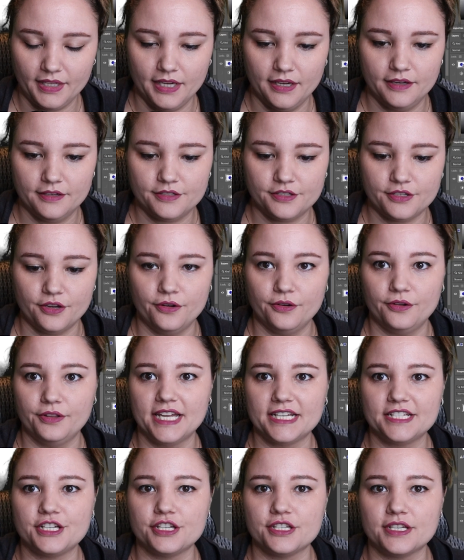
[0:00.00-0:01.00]
So
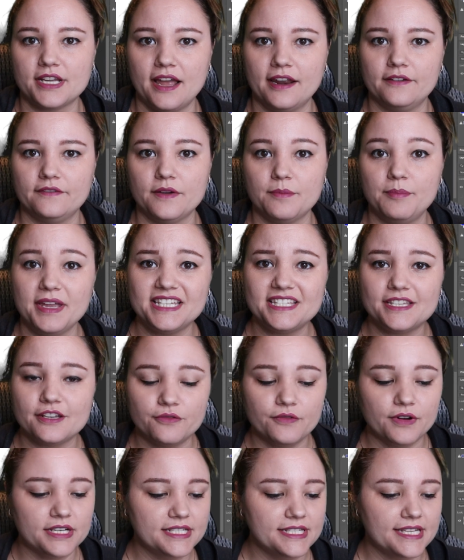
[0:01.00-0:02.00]
that's just kind of a basic
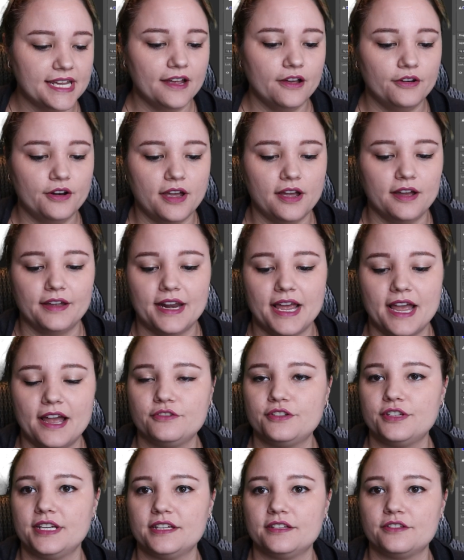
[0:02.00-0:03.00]
rundown on how
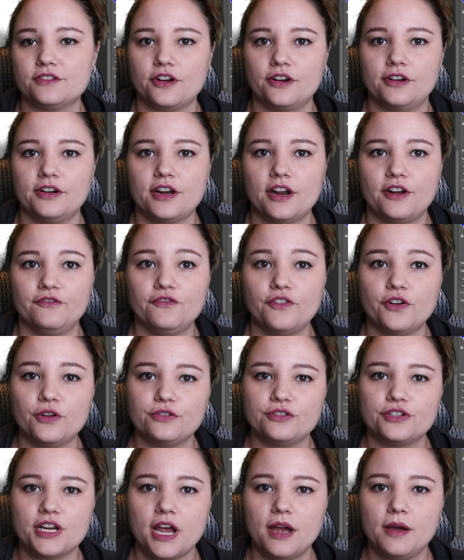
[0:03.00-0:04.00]
to get started on
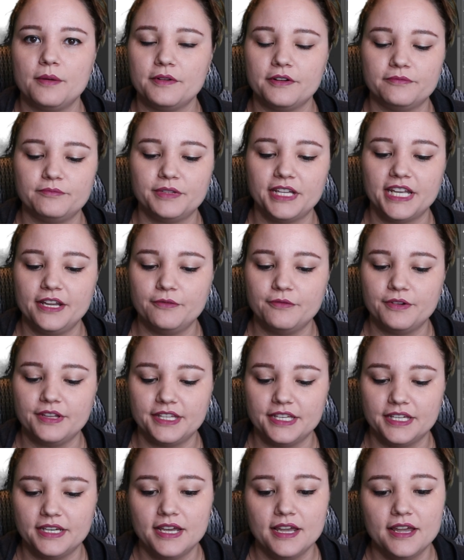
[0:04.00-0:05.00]
Photoshop of playing with
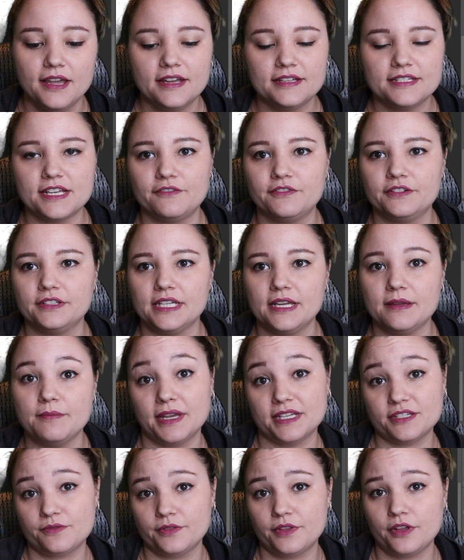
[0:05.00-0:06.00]
it. Definitely
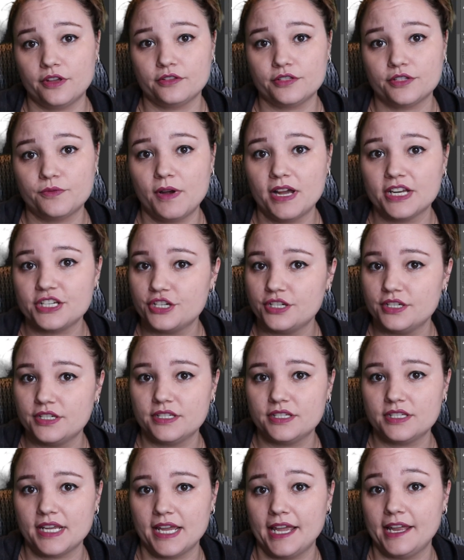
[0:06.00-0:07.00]
mess with all the
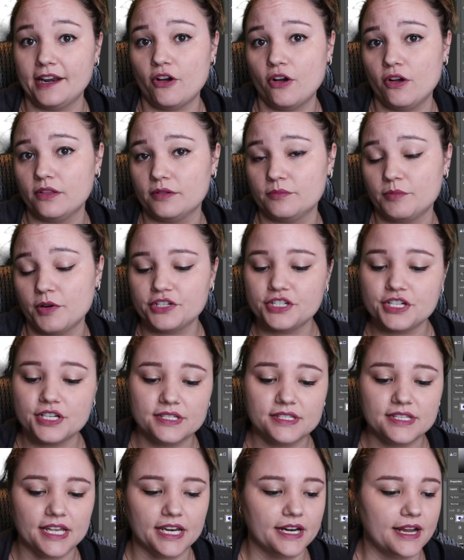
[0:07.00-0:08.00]
swatches and all the brushes
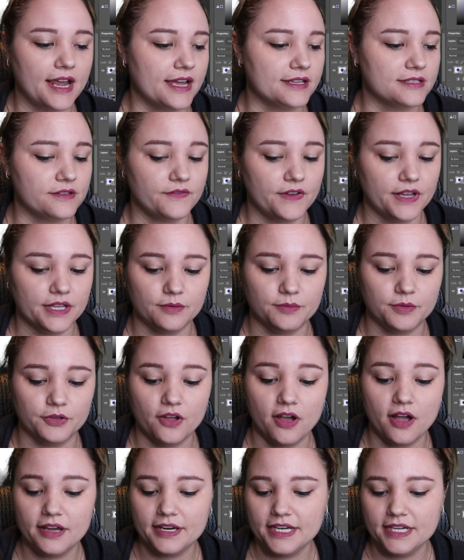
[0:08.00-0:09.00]
that it has available
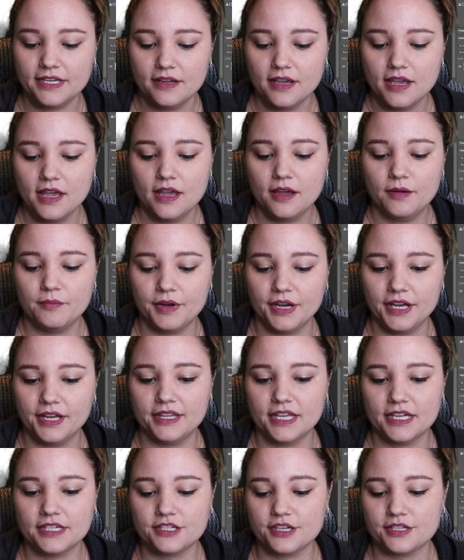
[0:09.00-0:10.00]
on it, but
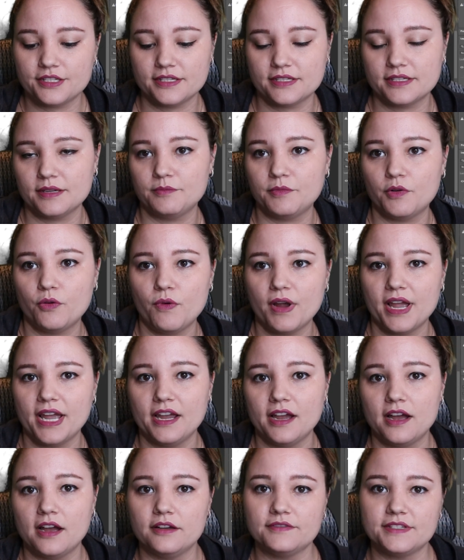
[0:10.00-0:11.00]
that's just a simple way
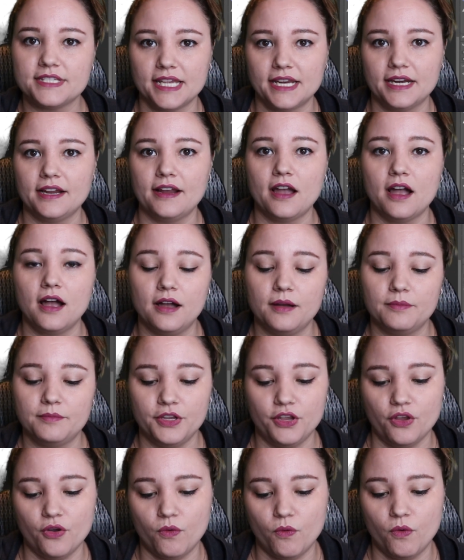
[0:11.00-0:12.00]
of setting up
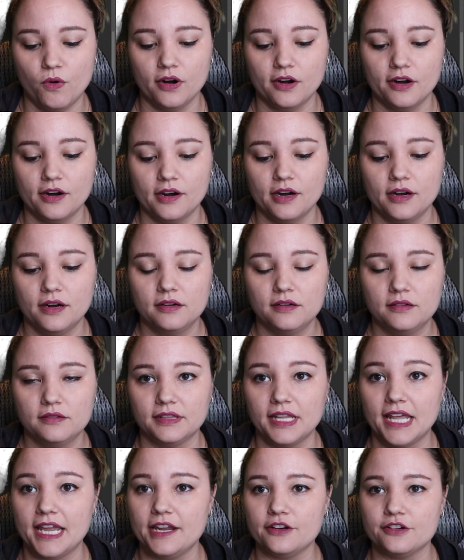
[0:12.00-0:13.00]
your
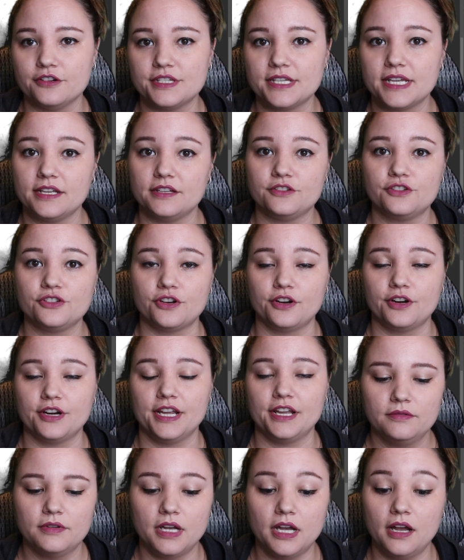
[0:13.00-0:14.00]
layers and
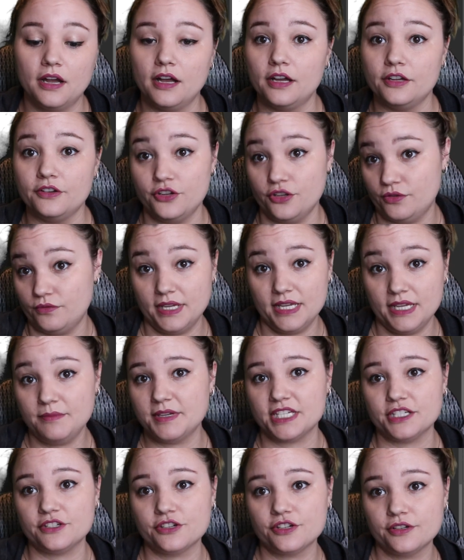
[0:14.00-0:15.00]
starting a new
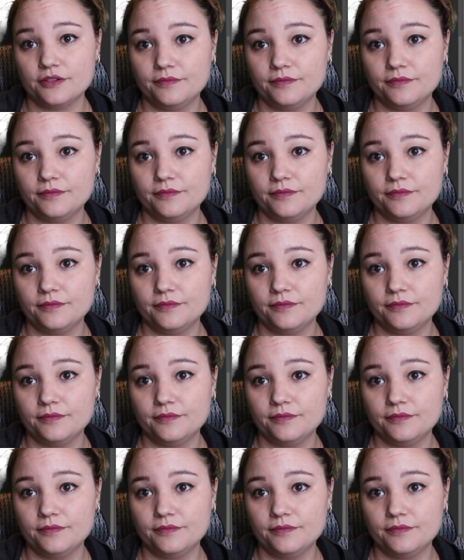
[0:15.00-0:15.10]
image.